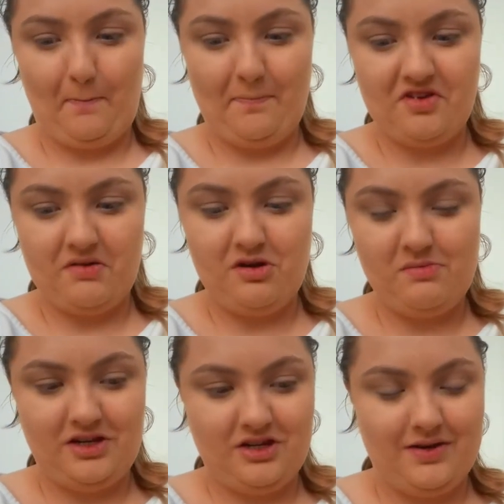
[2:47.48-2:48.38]
I will
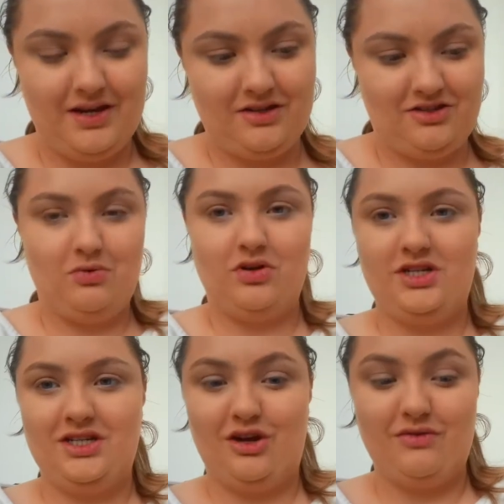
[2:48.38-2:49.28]
be doing
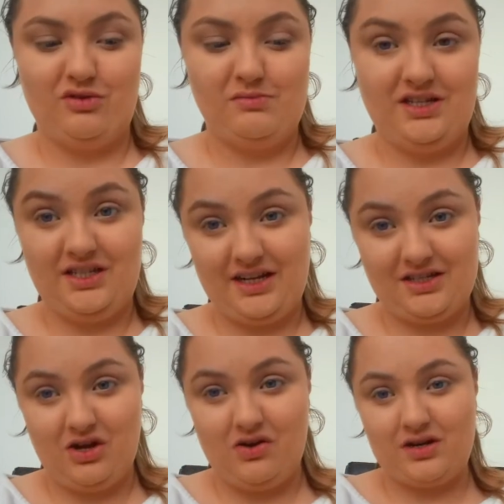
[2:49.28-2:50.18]
swatches over on my
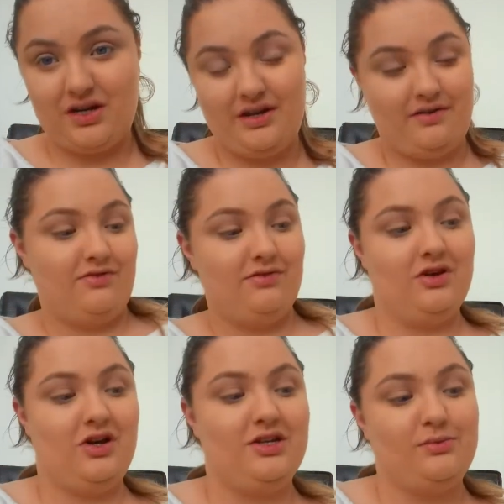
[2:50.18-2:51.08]
TikTok if you
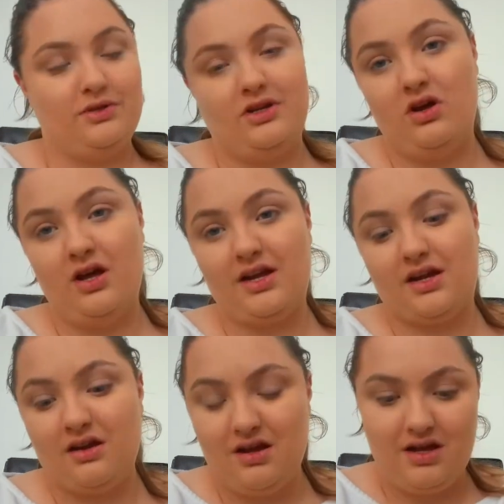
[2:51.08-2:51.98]
guys would
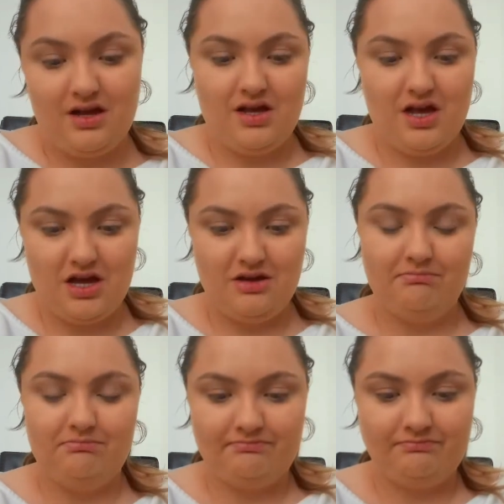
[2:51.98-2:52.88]
like
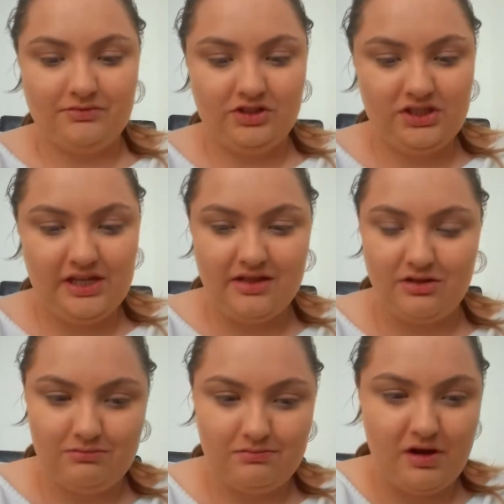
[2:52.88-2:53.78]
to see
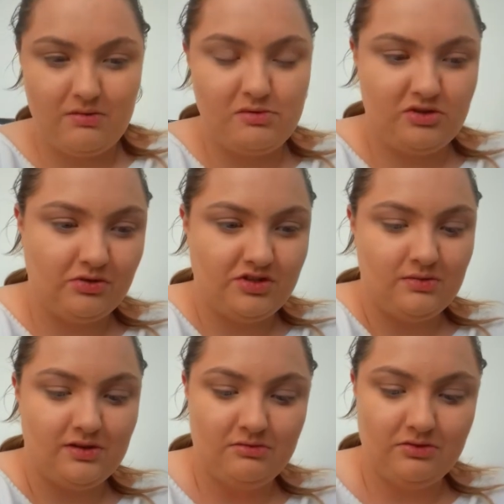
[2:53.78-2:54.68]
them. But I will be swatching the
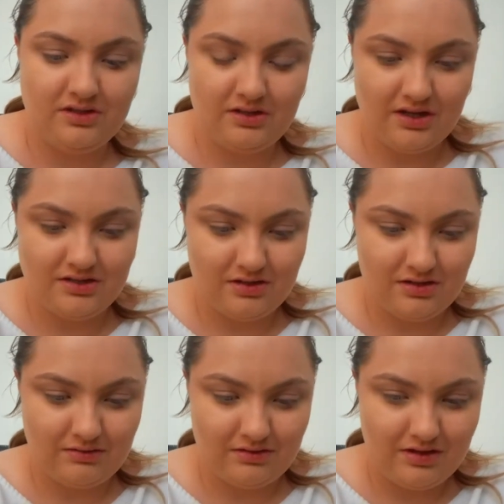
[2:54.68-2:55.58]
ones I'm doing today.
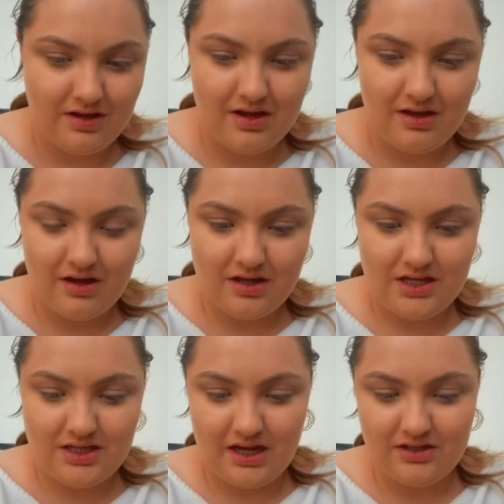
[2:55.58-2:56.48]
So I
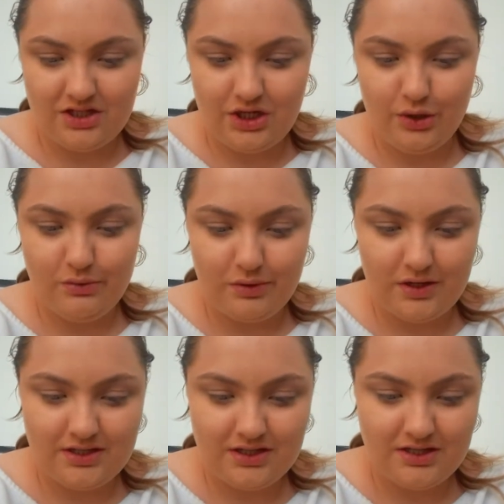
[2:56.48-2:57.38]
think it has two
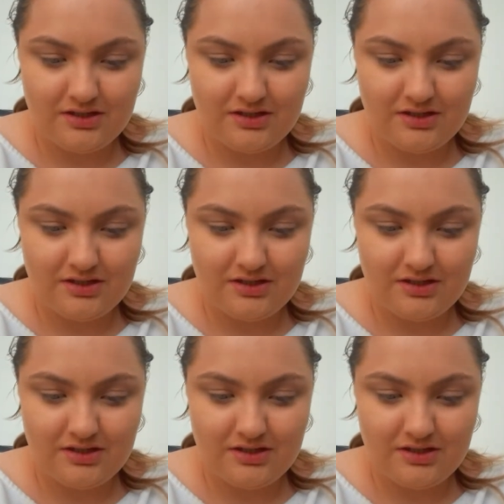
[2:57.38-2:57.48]
pressed things.